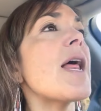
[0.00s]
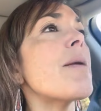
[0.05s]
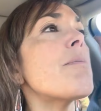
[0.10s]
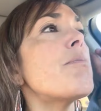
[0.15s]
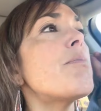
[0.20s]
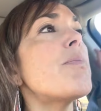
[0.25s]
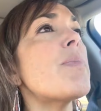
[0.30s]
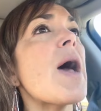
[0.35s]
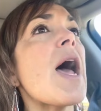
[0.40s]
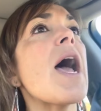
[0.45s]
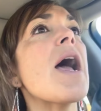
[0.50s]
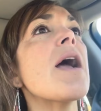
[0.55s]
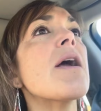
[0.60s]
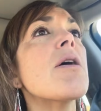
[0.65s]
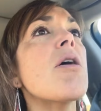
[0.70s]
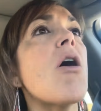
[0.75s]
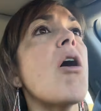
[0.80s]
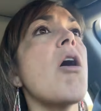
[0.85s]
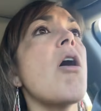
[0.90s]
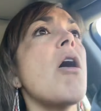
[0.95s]
and back
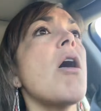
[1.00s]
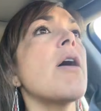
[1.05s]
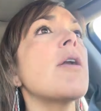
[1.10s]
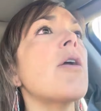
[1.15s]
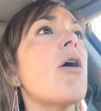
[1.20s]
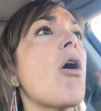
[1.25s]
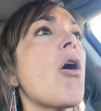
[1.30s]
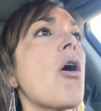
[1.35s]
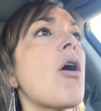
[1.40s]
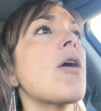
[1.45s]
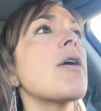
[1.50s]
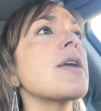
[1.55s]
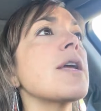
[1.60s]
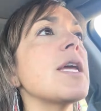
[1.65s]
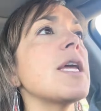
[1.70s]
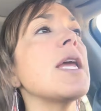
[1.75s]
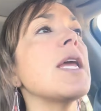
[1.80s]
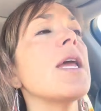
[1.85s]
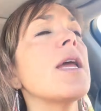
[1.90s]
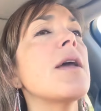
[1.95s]
on our
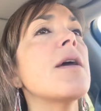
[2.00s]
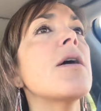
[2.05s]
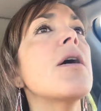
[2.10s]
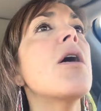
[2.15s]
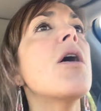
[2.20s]
King,